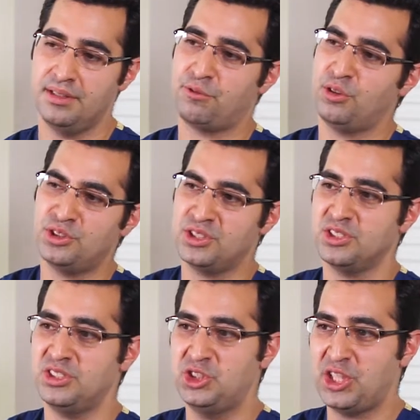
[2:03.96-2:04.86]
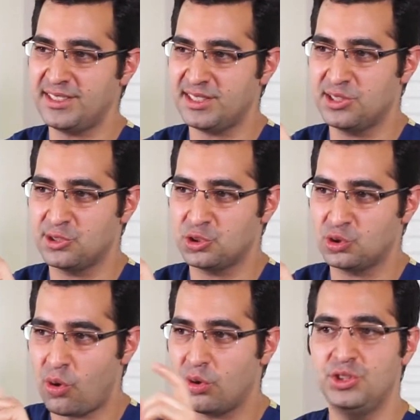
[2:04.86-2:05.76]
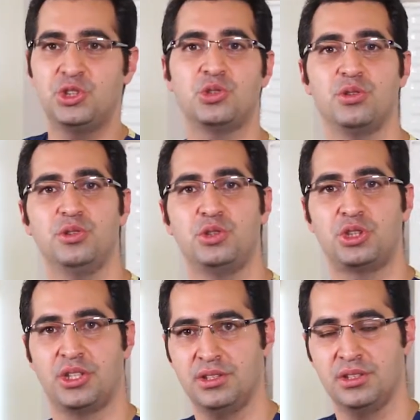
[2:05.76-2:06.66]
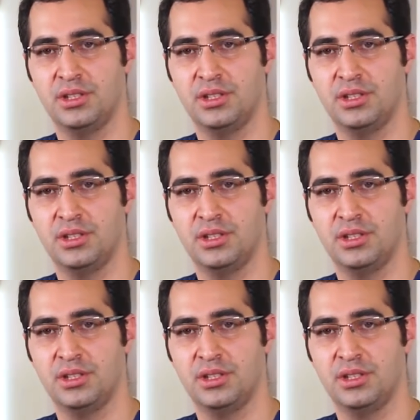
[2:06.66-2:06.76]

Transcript: For instance, just the storage solution